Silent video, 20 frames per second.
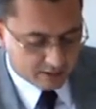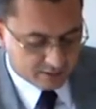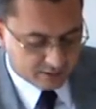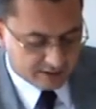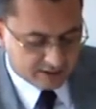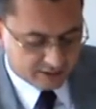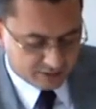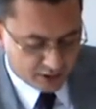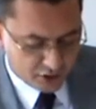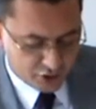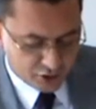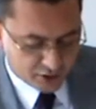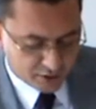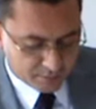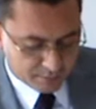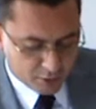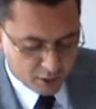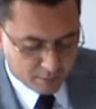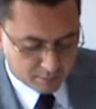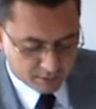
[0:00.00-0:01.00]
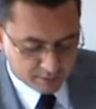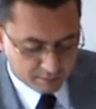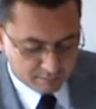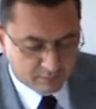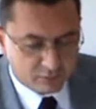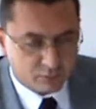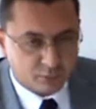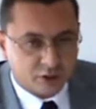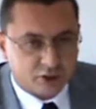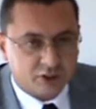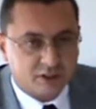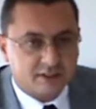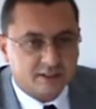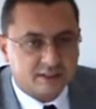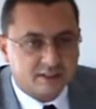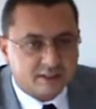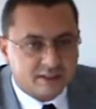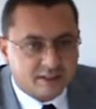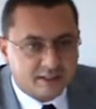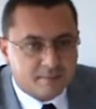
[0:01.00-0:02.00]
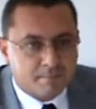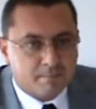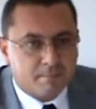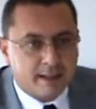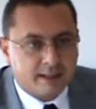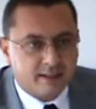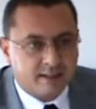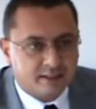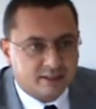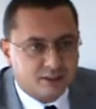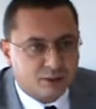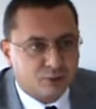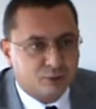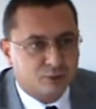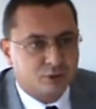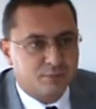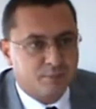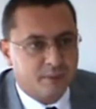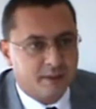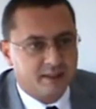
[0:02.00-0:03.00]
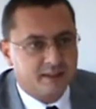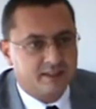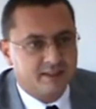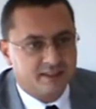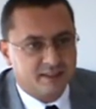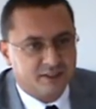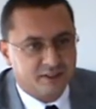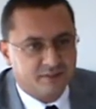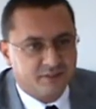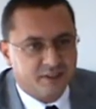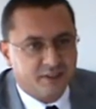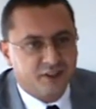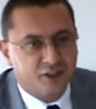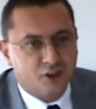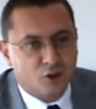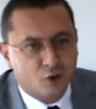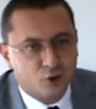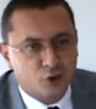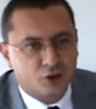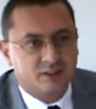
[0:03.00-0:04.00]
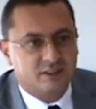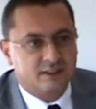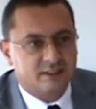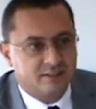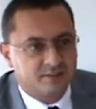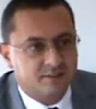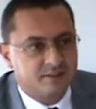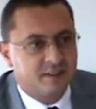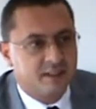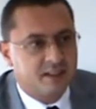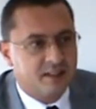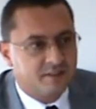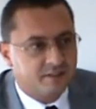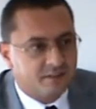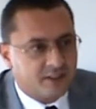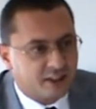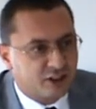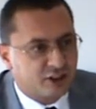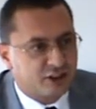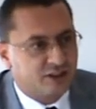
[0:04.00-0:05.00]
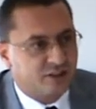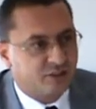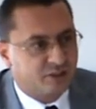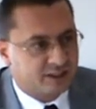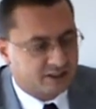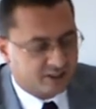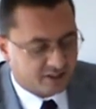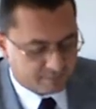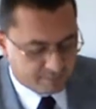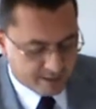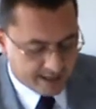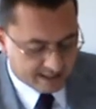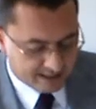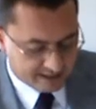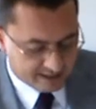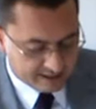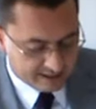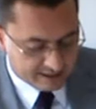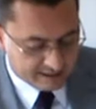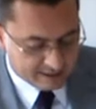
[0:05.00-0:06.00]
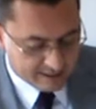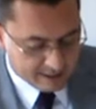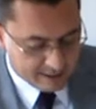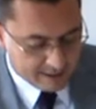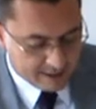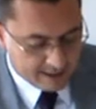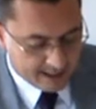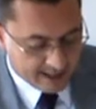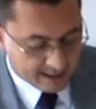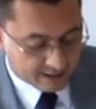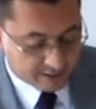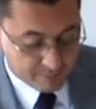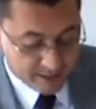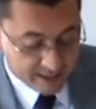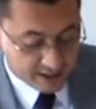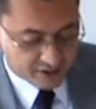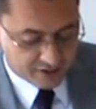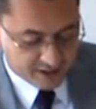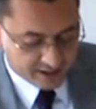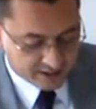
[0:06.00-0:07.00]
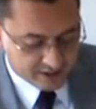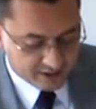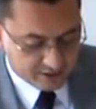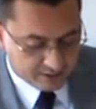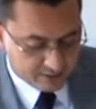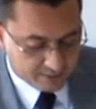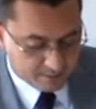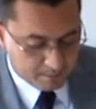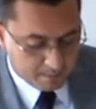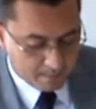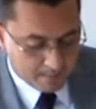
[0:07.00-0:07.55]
This structural problem, which is embedded, so to speak, in the very notions of fractional reserve banking and bank credit,